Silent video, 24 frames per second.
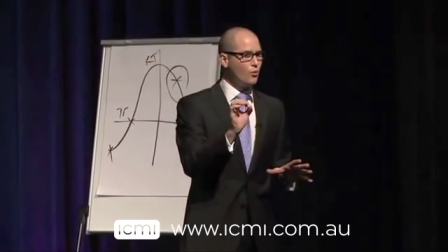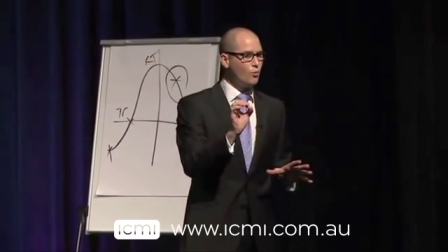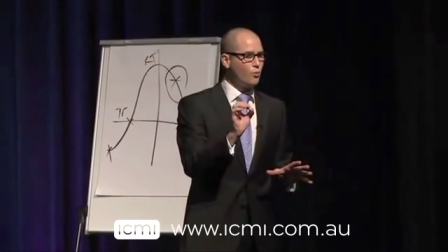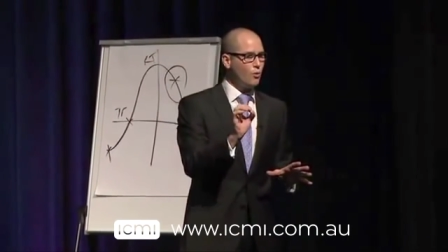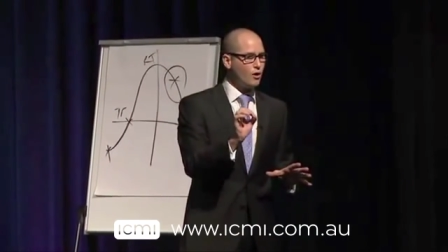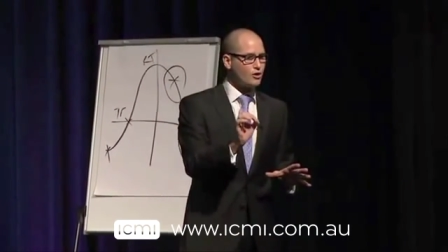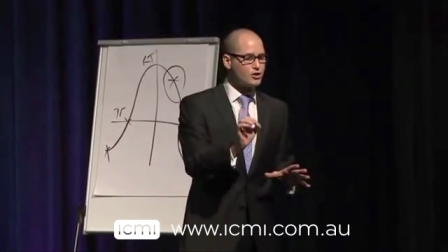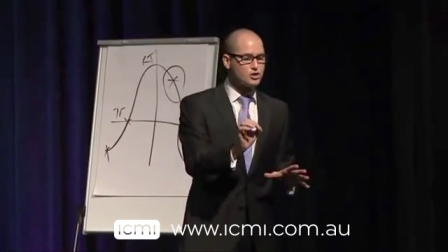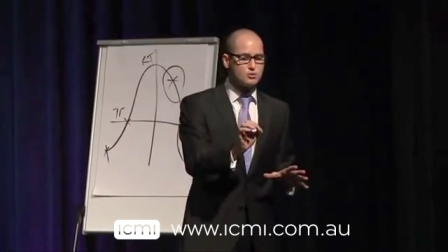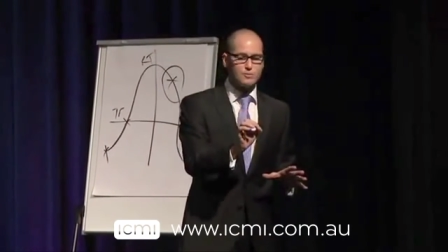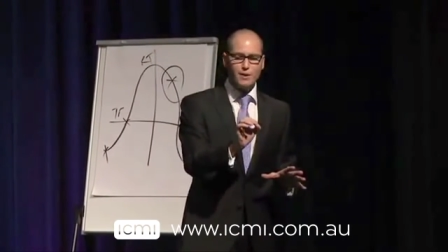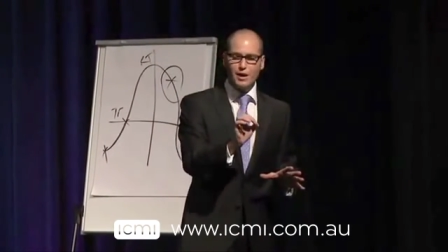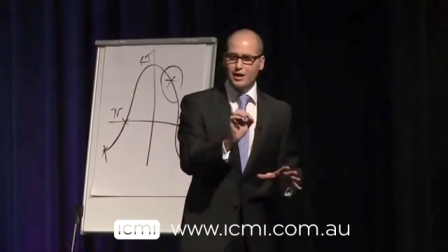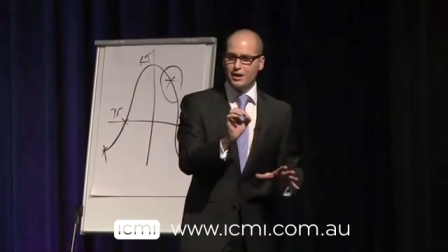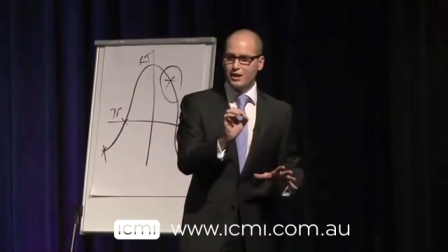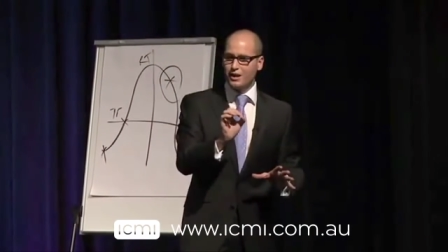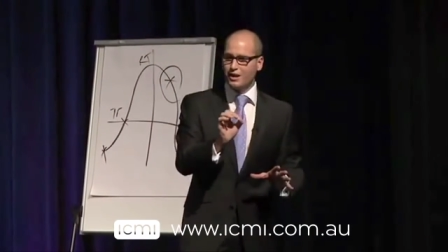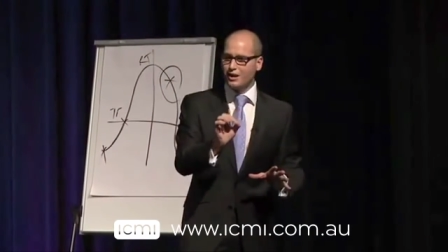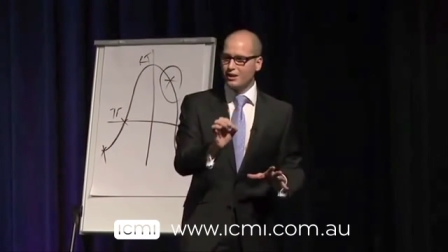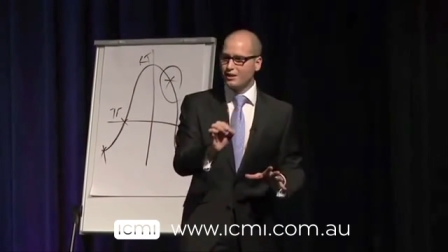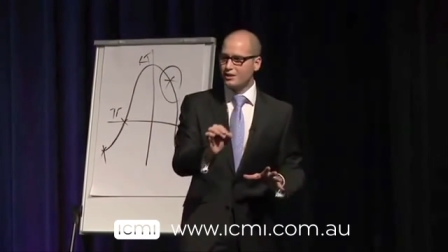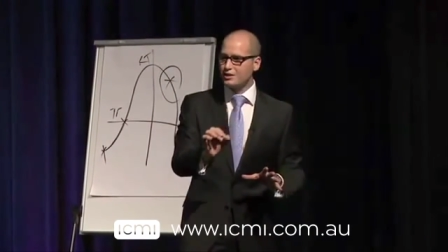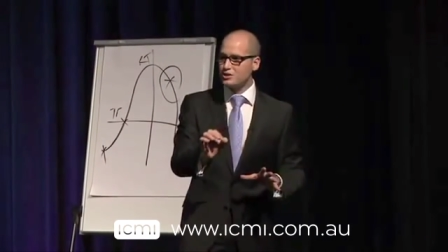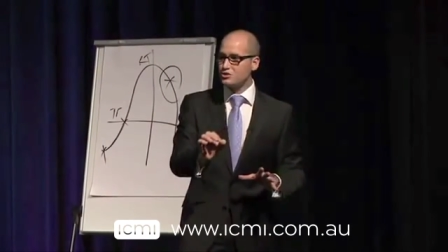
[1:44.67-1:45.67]

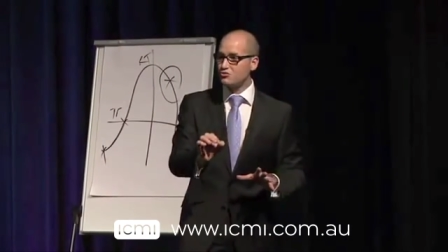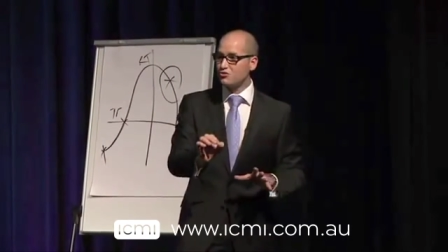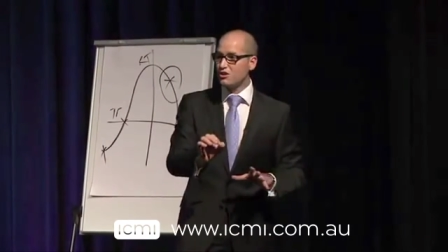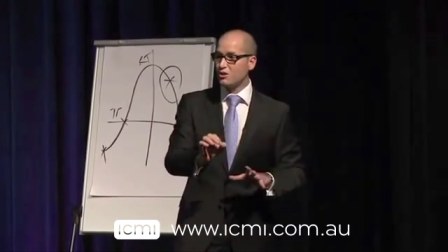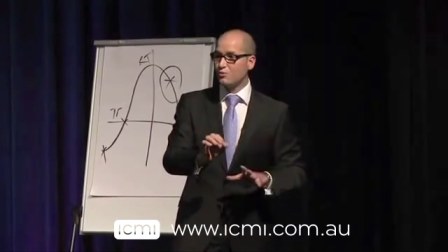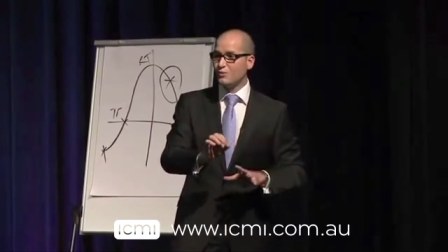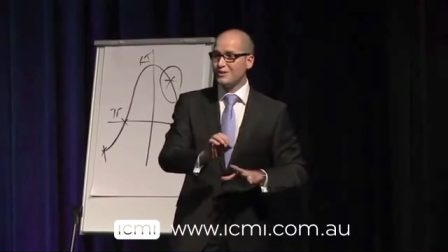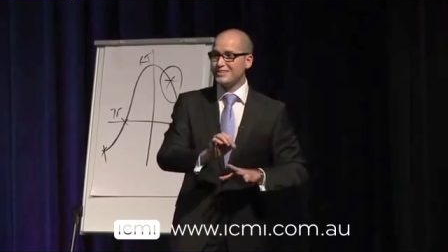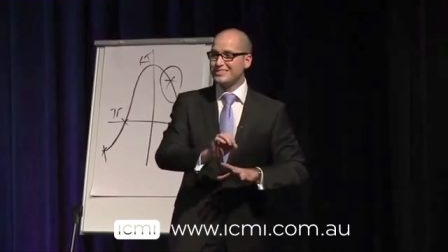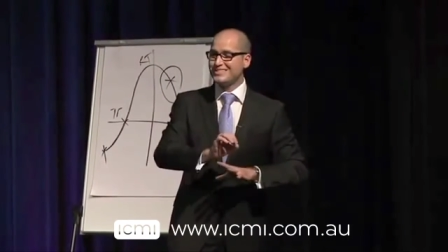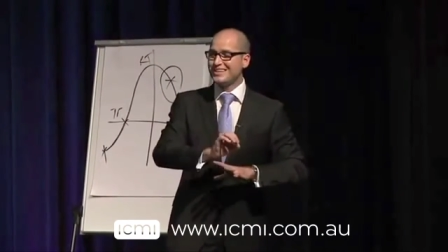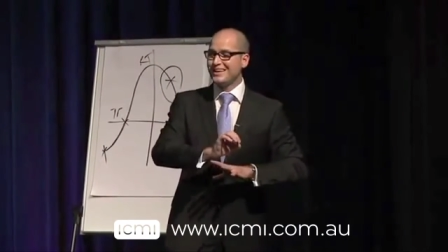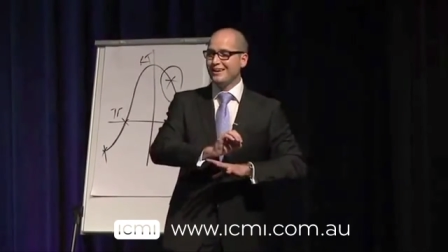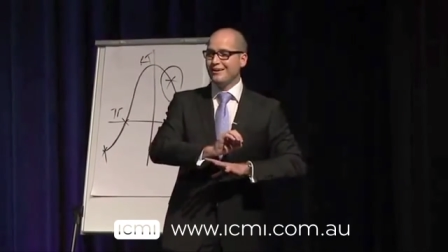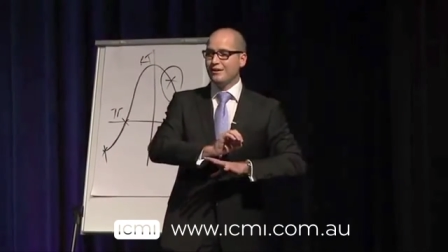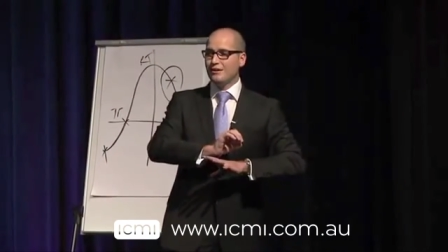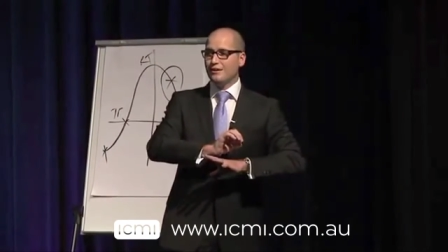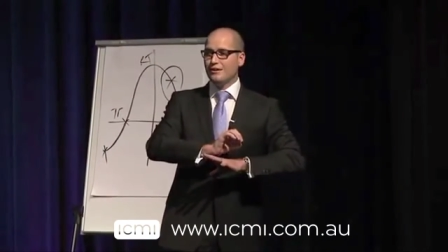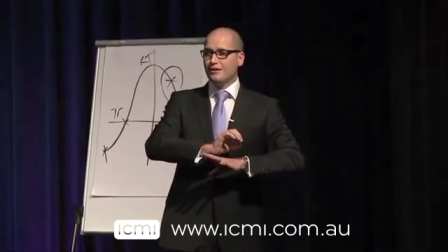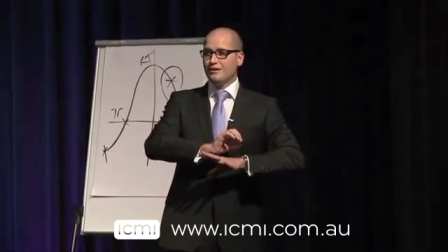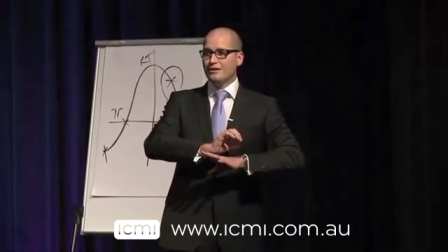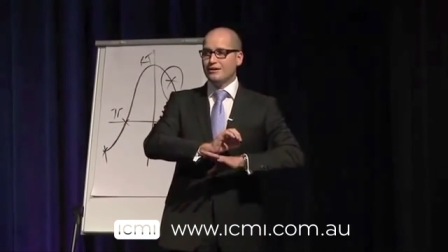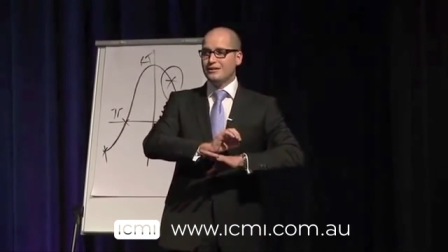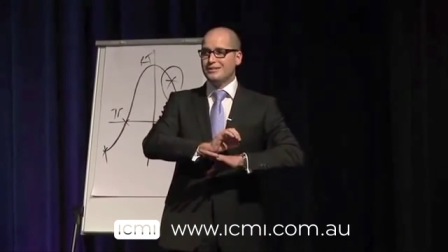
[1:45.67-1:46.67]
watchmaking industry was
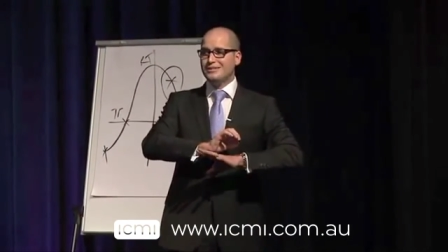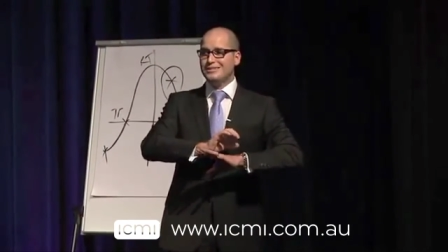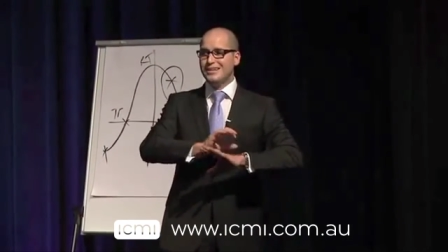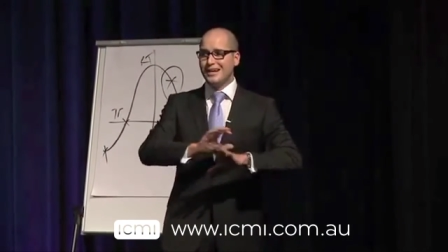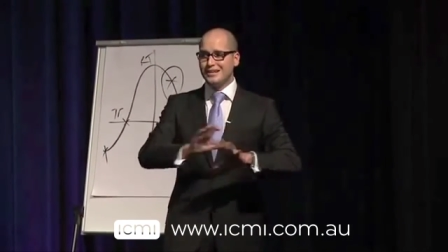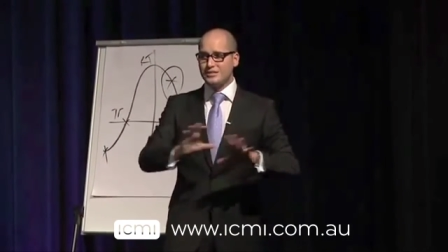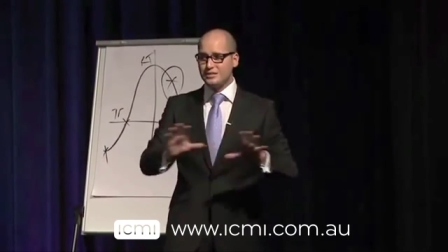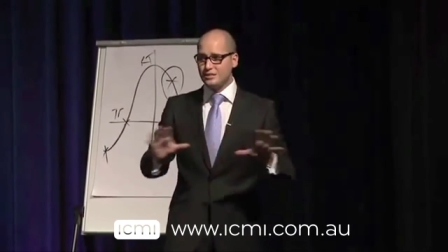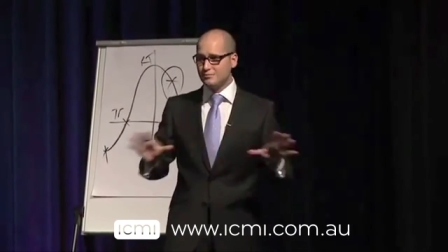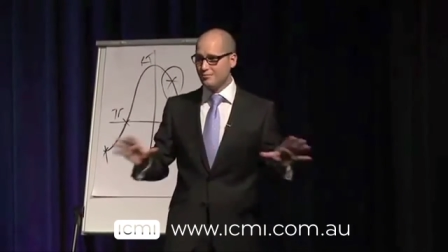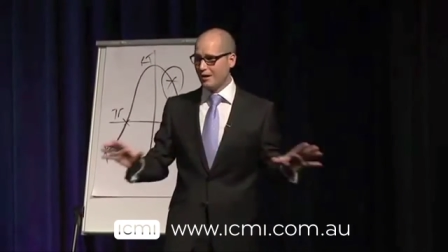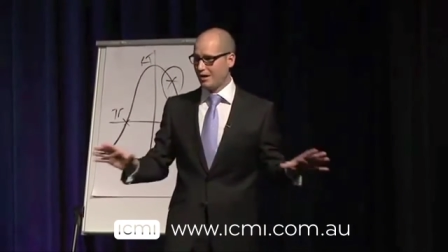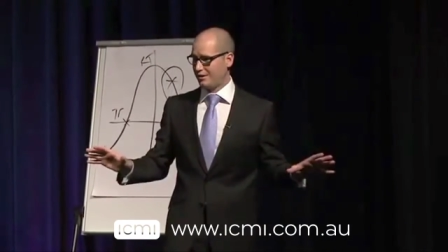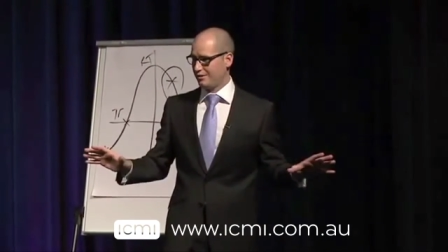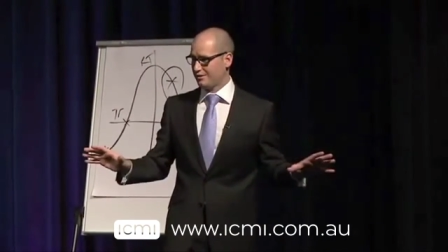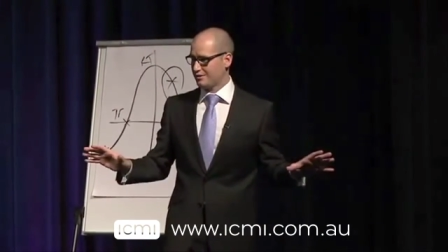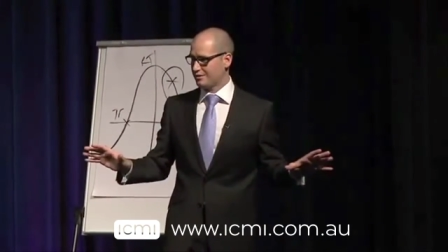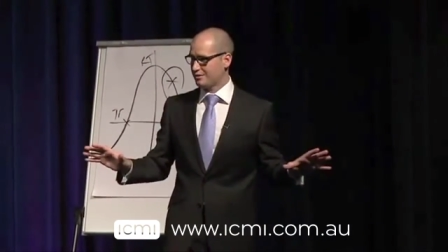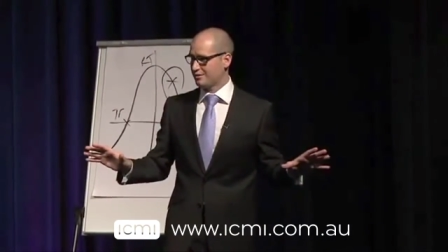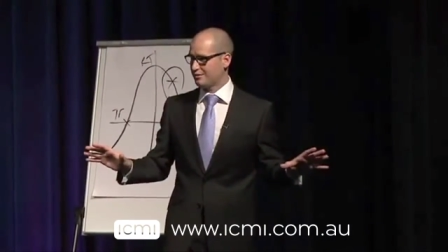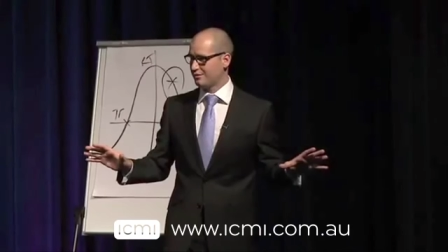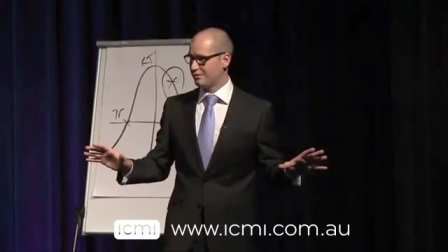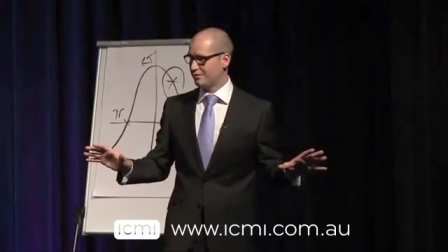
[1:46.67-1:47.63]
decimated.